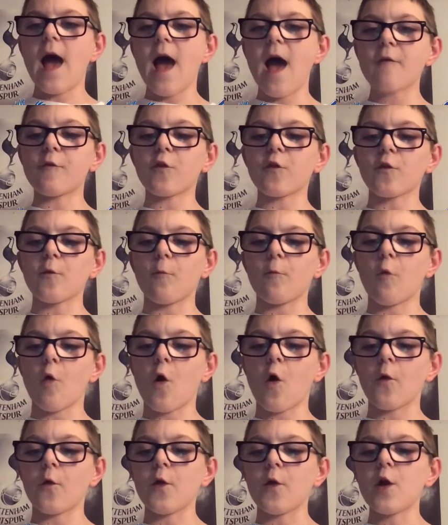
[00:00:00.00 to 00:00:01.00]
Everton
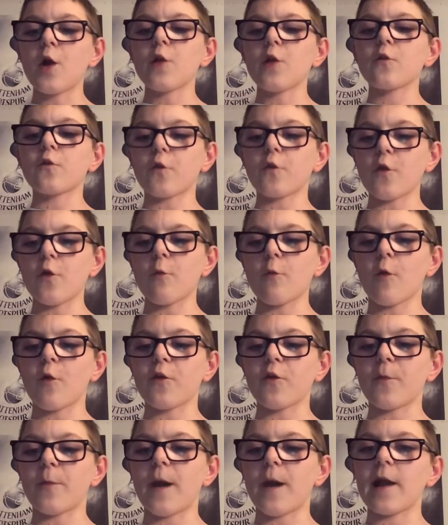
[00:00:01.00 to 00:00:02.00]
1,
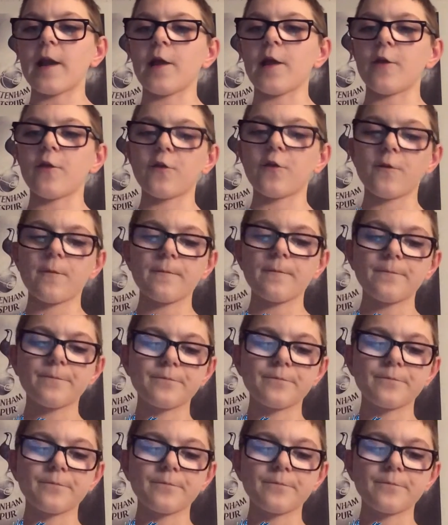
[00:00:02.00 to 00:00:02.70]
2-1 to Palace.